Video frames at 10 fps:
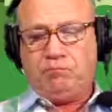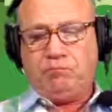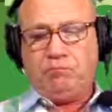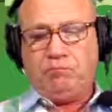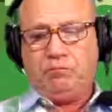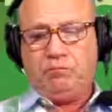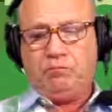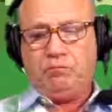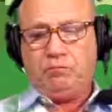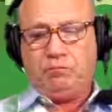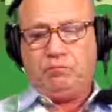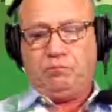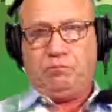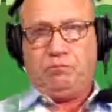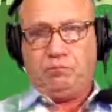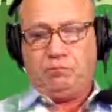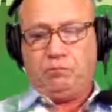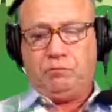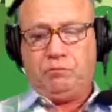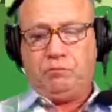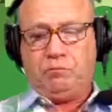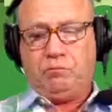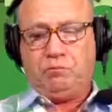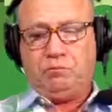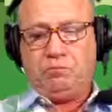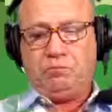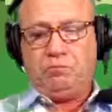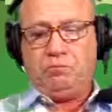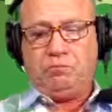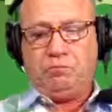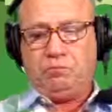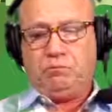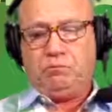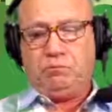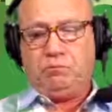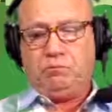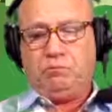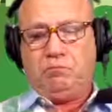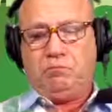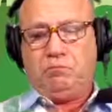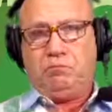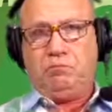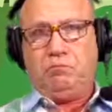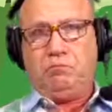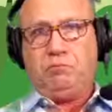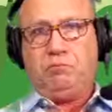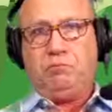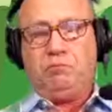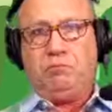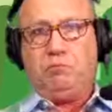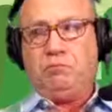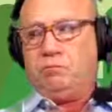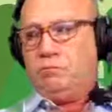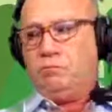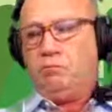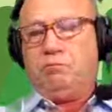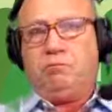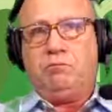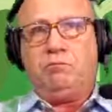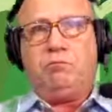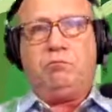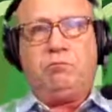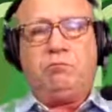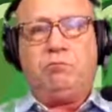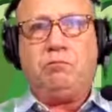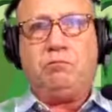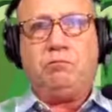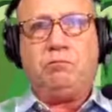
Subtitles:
(not speaking)